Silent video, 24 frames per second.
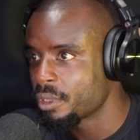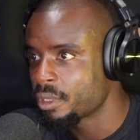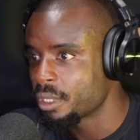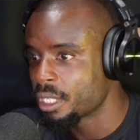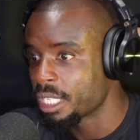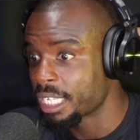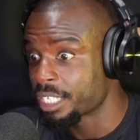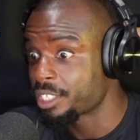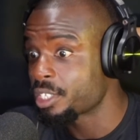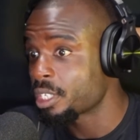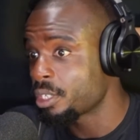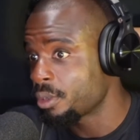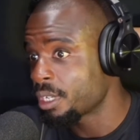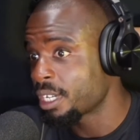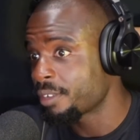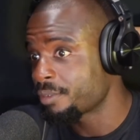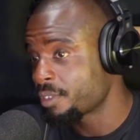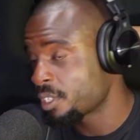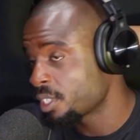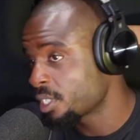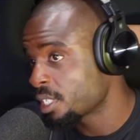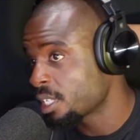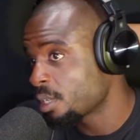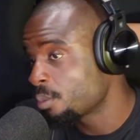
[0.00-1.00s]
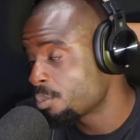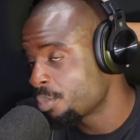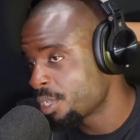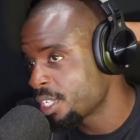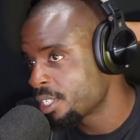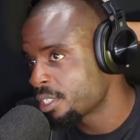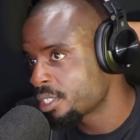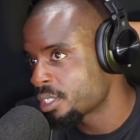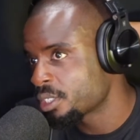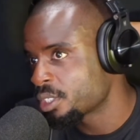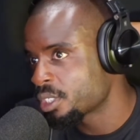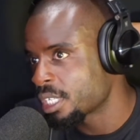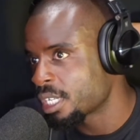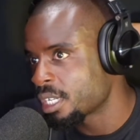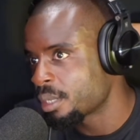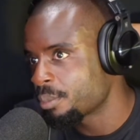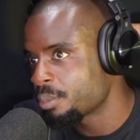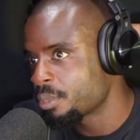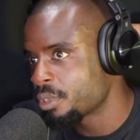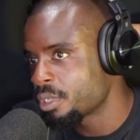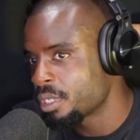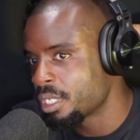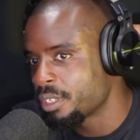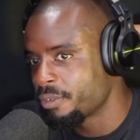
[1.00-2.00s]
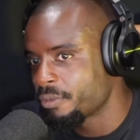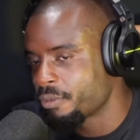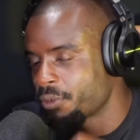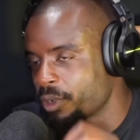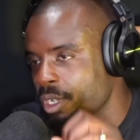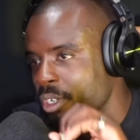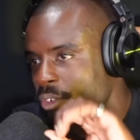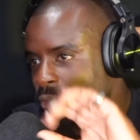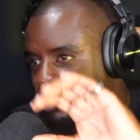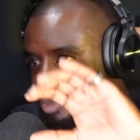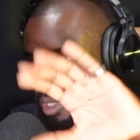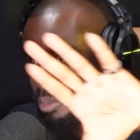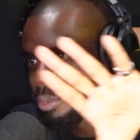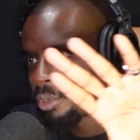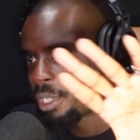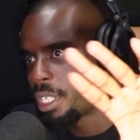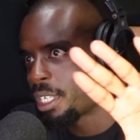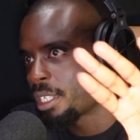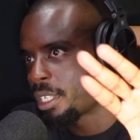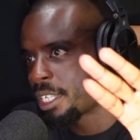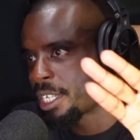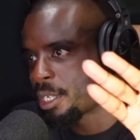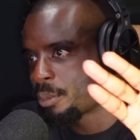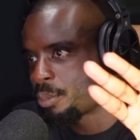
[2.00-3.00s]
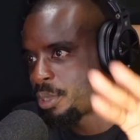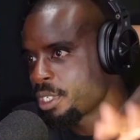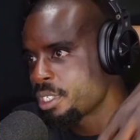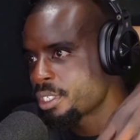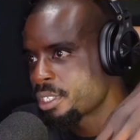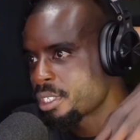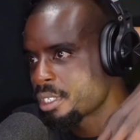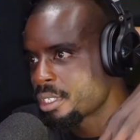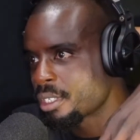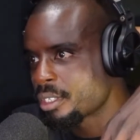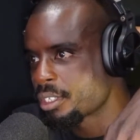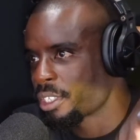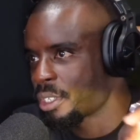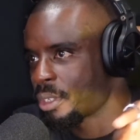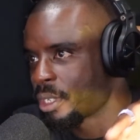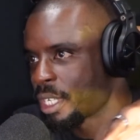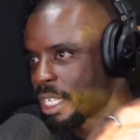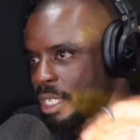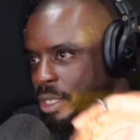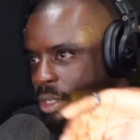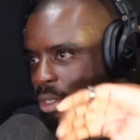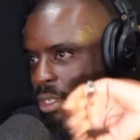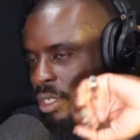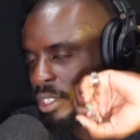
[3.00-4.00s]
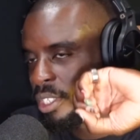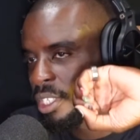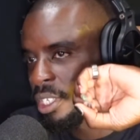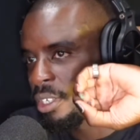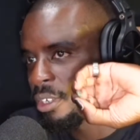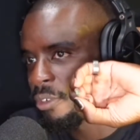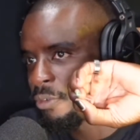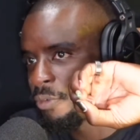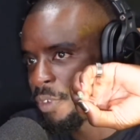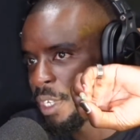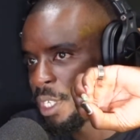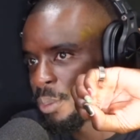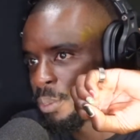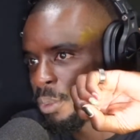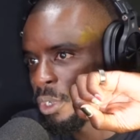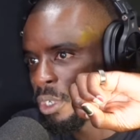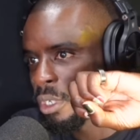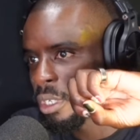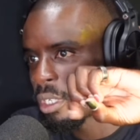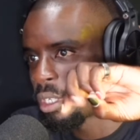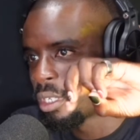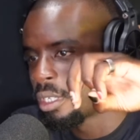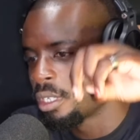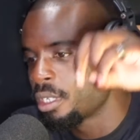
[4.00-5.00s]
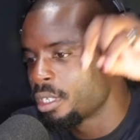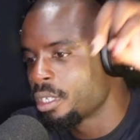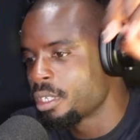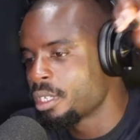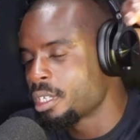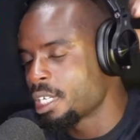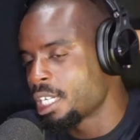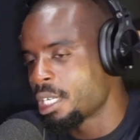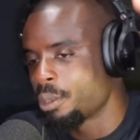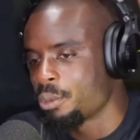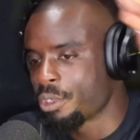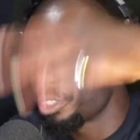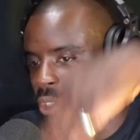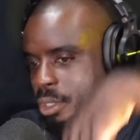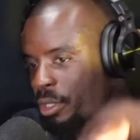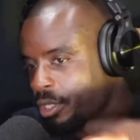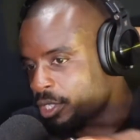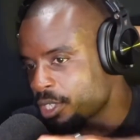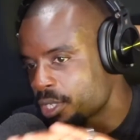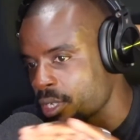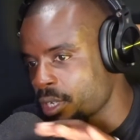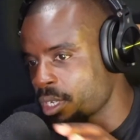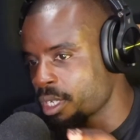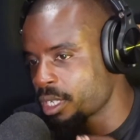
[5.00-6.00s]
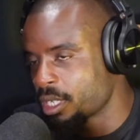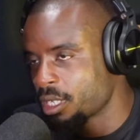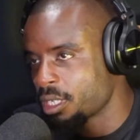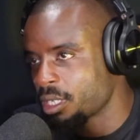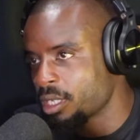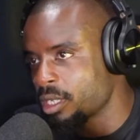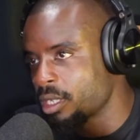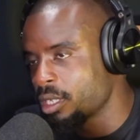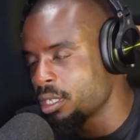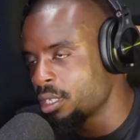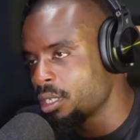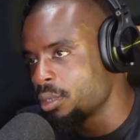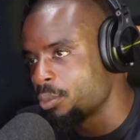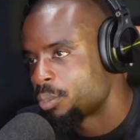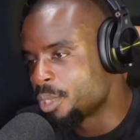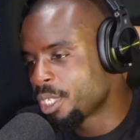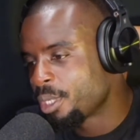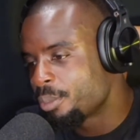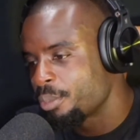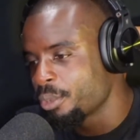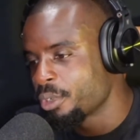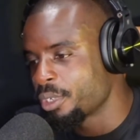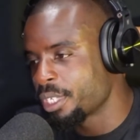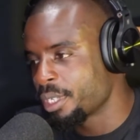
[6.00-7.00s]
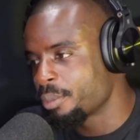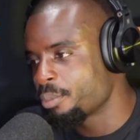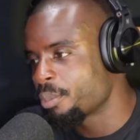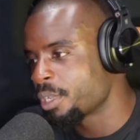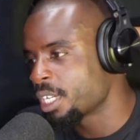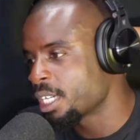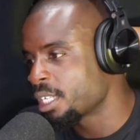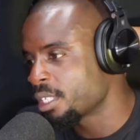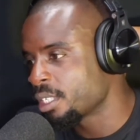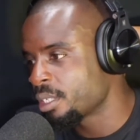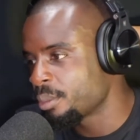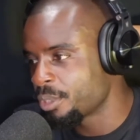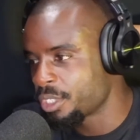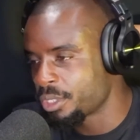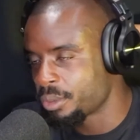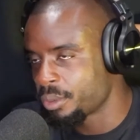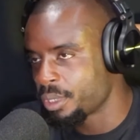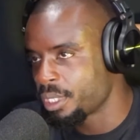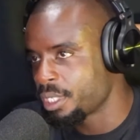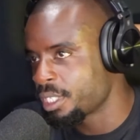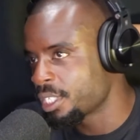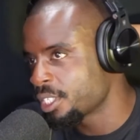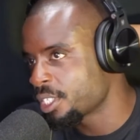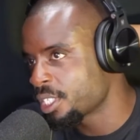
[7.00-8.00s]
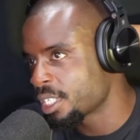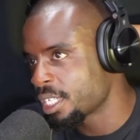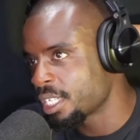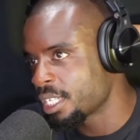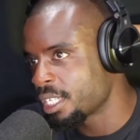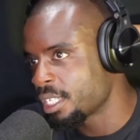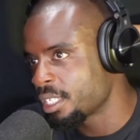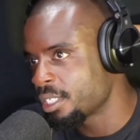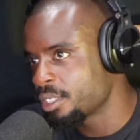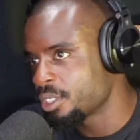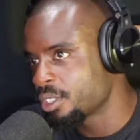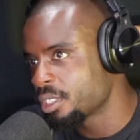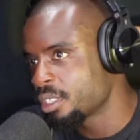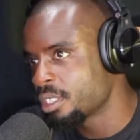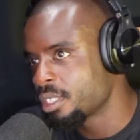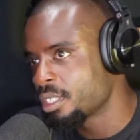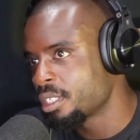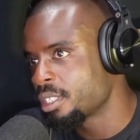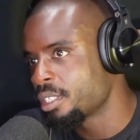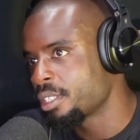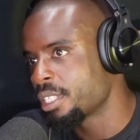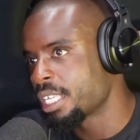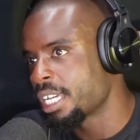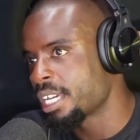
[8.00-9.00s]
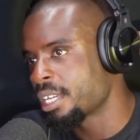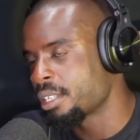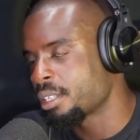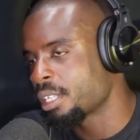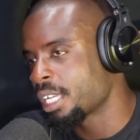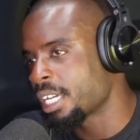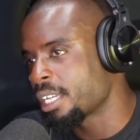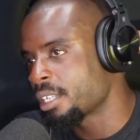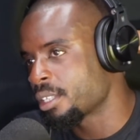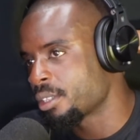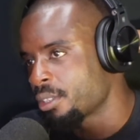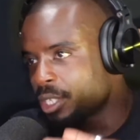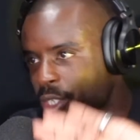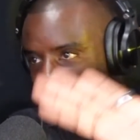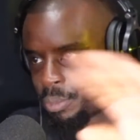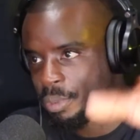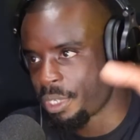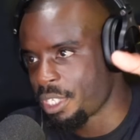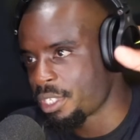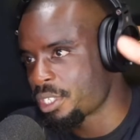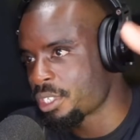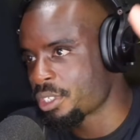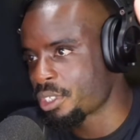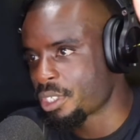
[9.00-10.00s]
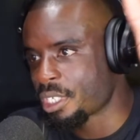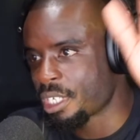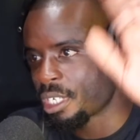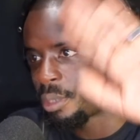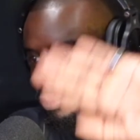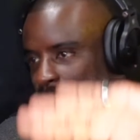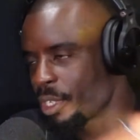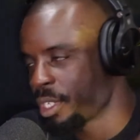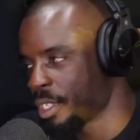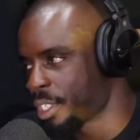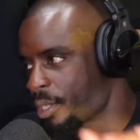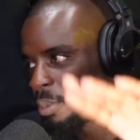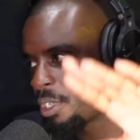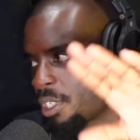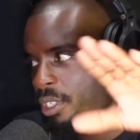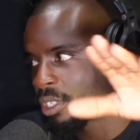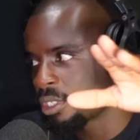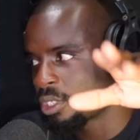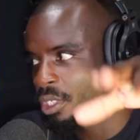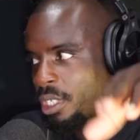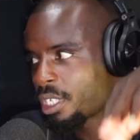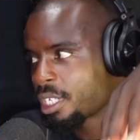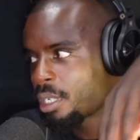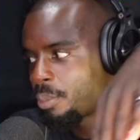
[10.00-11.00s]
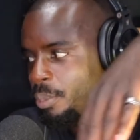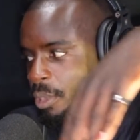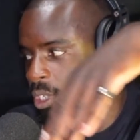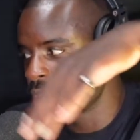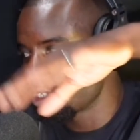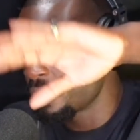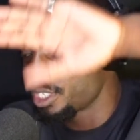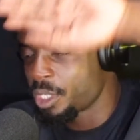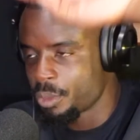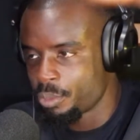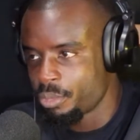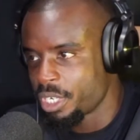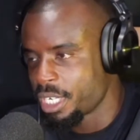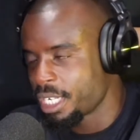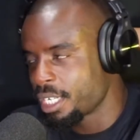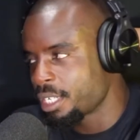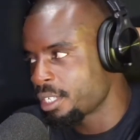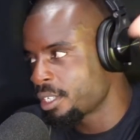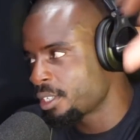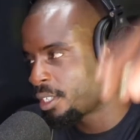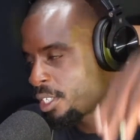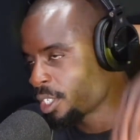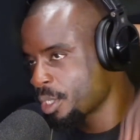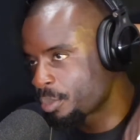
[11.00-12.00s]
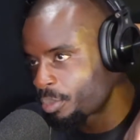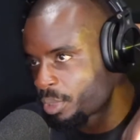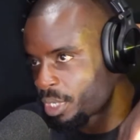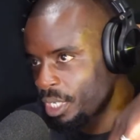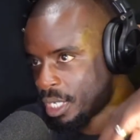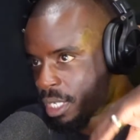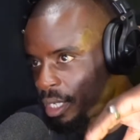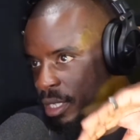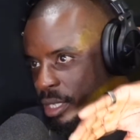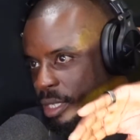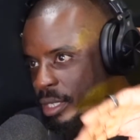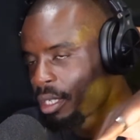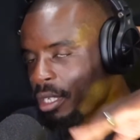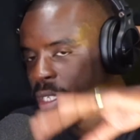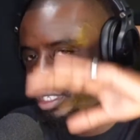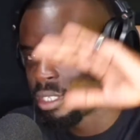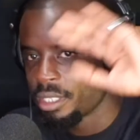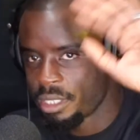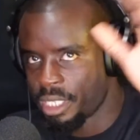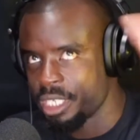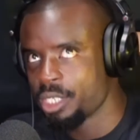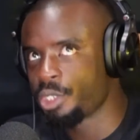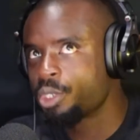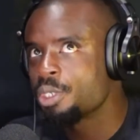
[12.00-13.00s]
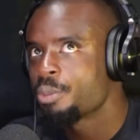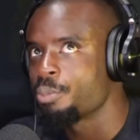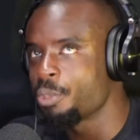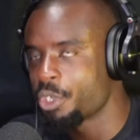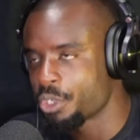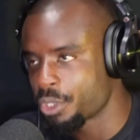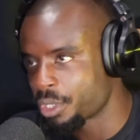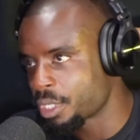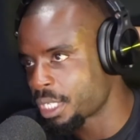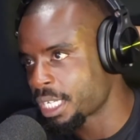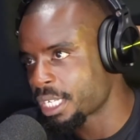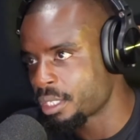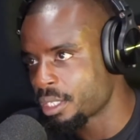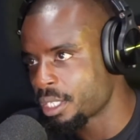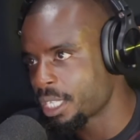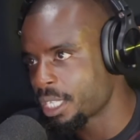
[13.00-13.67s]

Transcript: Like say you have the same pizza shop in front of people that like pizza. So like you can tell Facebook, I want you to target people in Bali between this age that like this pizza shop and this pizza shop and this brand and this brand they should most likely